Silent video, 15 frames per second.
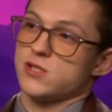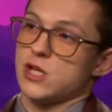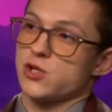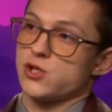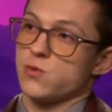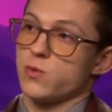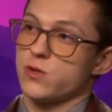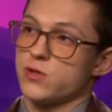
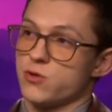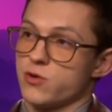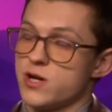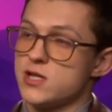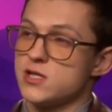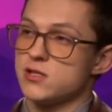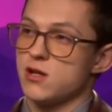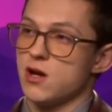session with
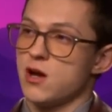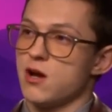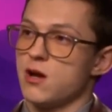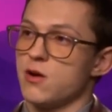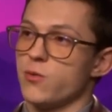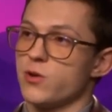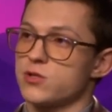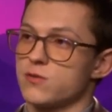Chris,
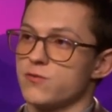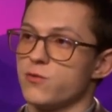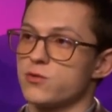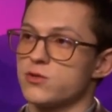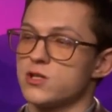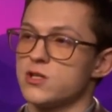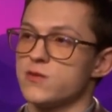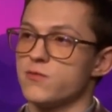which
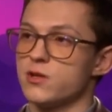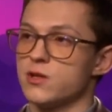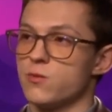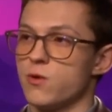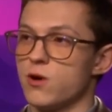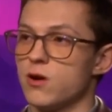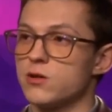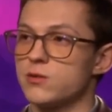unfortunately didn't really
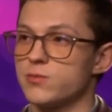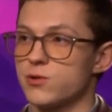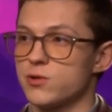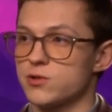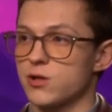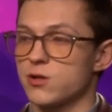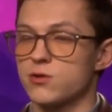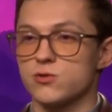work
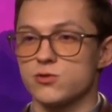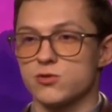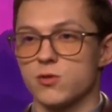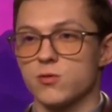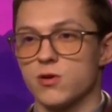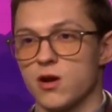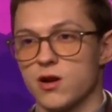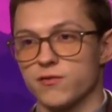because I couldn't stop
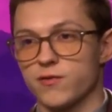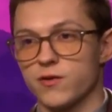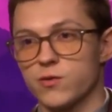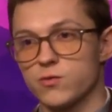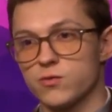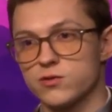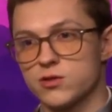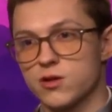laughing all the